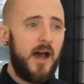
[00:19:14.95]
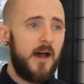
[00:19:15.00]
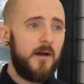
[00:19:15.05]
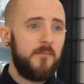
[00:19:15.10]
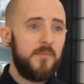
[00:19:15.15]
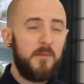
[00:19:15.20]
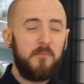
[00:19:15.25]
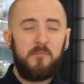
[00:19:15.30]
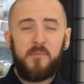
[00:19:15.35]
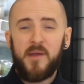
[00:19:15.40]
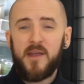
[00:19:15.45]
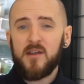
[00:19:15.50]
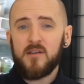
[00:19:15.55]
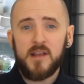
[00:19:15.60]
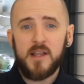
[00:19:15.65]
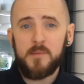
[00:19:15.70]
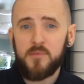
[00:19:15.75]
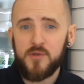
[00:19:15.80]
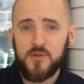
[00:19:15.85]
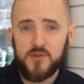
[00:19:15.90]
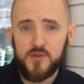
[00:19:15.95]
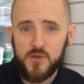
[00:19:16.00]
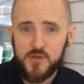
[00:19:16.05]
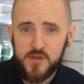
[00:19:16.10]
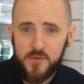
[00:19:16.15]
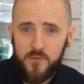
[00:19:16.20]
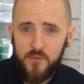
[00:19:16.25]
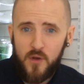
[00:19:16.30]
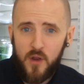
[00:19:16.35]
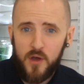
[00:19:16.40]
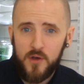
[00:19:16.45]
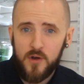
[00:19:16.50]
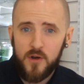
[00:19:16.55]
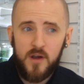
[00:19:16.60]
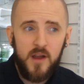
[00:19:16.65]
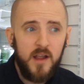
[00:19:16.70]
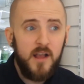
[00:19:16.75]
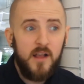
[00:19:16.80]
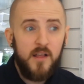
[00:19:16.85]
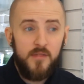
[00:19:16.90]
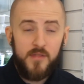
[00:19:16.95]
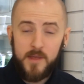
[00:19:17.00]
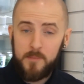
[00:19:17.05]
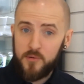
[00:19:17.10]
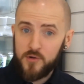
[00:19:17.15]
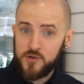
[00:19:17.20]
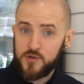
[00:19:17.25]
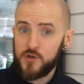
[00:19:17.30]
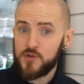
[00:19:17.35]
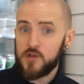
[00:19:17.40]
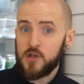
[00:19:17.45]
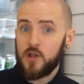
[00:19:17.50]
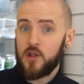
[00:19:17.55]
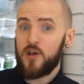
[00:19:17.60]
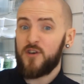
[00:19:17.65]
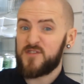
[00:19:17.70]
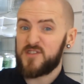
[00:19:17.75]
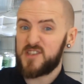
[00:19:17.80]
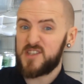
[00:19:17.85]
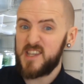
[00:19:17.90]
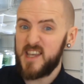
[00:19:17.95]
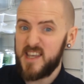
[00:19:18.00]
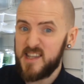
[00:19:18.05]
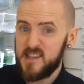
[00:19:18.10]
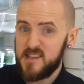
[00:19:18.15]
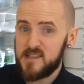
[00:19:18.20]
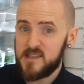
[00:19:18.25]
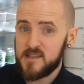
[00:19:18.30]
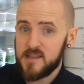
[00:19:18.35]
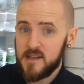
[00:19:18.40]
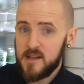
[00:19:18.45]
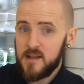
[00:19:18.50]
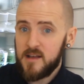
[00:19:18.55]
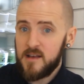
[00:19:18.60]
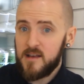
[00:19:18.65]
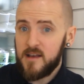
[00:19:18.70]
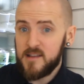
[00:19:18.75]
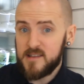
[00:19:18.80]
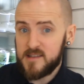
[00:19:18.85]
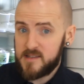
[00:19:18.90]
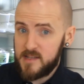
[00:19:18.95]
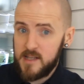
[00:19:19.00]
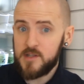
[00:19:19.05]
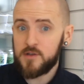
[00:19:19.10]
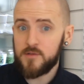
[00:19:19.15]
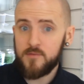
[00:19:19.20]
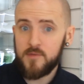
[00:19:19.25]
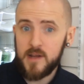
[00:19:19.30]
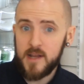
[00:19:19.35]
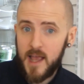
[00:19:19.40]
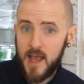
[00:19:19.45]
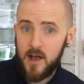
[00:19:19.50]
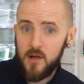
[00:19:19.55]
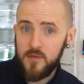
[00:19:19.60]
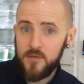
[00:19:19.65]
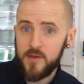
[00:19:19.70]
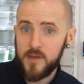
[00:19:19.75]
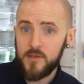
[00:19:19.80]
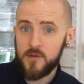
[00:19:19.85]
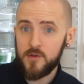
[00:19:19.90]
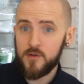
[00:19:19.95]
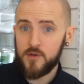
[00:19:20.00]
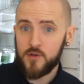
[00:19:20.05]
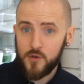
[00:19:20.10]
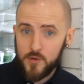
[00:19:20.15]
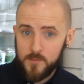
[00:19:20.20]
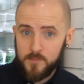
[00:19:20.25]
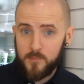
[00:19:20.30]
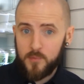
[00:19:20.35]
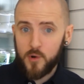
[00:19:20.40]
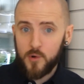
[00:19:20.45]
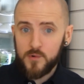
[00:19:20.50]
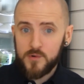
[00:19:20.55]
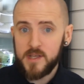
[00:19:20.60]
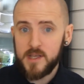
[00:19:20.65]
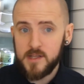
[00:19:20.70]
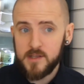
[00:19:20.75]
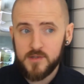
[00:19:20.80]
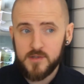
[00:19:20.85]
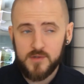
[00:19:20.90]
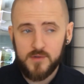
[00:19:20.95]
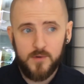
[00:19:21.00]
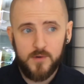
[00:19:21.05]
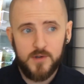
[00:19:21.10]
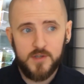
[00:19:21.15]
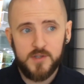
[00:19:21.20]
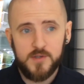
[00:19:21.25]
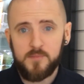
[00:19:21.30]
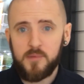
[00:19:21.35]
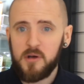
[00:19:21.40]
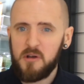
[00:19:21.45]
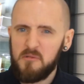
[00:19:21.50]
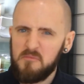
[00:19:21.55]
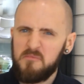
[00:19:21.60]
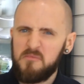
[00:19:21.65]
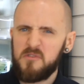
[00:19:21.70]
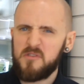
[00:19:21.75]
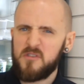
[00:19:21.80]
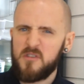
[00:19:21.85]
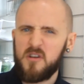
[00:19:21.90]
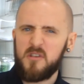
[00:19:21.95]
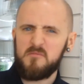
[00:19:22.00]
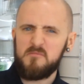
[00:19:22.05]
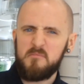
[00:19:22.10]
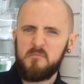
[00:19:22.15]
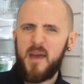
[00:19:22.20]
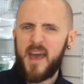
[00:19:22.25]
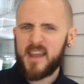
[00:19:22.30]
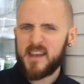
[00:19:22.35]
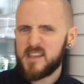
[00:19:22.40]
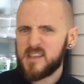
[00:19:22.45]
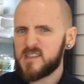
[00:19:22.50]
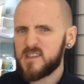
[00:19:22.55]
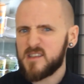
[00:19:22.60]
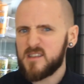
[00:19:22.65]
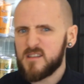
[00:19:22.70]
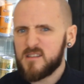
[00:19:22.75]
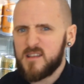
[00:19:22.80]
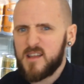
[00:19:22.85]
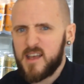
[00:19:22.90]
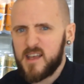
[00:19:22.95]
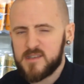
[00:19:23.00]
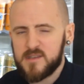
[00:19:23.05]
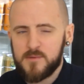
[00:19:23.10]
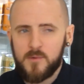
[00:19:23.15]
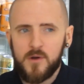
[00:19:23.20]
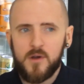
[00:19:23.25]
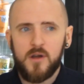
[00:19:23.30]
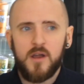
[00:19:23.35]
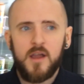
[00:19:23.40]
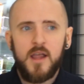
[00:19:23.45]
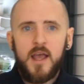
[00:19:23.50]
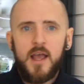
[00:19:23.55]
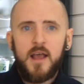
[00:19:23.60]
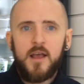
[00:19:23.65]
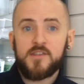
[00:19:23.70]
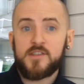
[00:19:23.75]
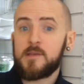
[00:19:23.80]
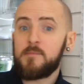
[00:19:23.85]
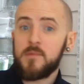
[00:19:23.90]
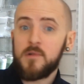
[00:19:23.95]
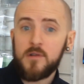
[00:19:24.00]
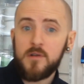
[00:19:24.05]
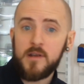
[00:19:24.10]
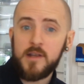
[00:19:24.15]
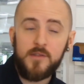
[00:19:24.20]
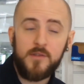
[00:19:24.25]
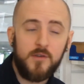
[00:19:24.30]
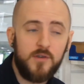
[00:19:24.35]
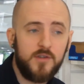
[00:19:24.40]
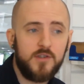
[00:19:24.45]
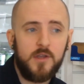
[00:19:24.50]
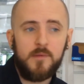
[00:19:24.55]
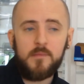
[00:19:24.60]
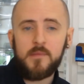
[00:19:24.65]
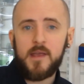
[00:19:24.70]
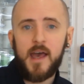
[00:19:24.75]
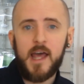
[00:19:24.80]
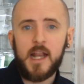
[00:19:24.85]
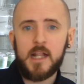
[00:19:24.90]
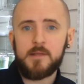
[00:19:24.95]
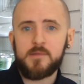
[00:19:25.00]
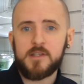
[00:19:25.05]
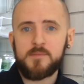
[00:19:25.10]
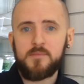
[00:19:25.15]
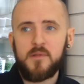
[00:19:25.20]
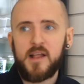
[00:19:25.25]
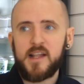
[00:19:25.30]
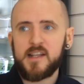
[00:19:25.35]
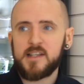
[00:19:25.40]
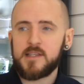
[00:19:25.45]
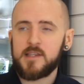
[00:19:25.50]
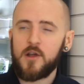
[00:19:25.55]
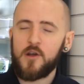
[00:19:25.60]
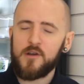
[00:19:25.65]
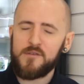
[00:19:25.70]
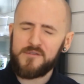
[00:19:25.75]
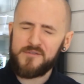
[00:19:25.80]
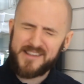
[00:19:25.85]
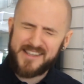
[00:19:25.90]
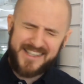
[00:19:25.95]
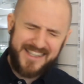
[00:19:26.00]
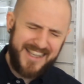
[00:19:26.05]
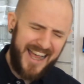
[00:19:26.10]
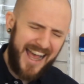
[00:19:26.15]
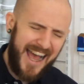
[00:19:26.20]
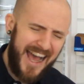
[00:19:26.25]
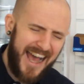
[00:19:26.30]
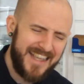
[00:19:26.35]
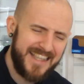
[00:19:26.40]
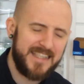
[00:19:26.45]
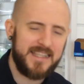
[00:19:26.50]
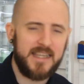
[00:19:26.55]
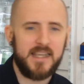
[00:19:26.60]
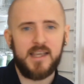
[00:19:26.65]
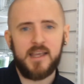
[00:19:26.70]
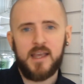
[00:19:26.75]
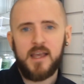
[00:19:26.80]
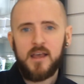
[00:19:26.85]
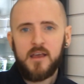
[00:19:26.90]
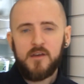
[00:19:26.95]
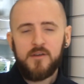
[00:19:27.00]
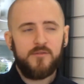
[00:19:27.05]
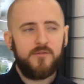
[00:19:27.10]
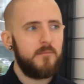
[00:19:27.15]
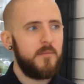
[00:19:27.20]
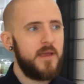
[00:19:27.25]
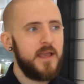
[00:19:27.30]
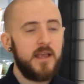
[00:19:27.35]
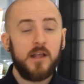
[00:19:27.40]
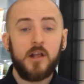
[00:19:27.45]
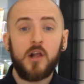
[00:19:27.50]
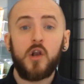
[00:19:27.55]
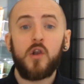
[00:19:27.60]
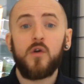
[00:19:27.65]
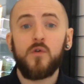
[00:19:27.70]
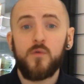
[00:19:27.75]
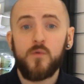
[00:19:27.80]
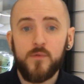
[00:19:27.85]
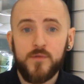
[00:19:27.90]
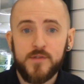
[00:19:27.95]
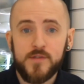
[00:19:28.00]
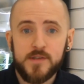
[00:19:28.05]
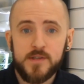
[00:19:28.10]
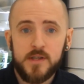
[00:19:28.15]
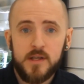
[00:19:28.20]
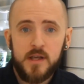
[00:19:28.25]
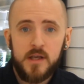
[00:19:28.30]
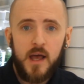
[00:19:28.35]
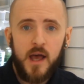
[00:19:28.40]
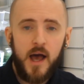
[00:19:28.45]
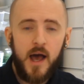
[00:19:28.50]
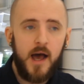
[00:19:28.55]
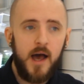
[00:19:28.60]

that barely produce a flower. They produce a lot of seeds. Seeds are really healthy, they're a good protein source, but they're not medicine, as it were. Similarly, there are some cannabis plants that are fantastic for making clothes